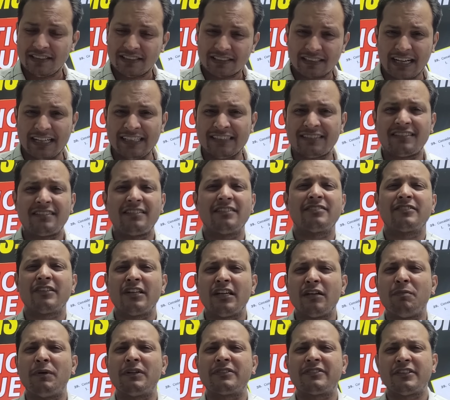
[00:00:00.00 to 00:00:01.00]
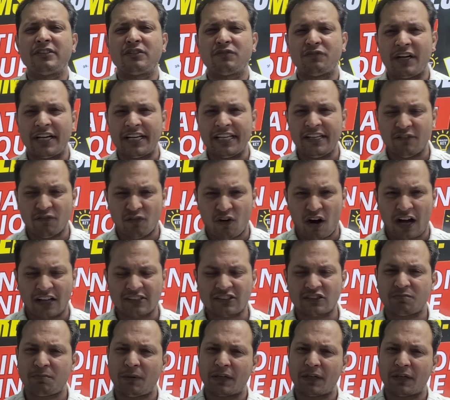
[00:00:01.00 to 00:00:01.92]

Guys, the syllabus is very vast,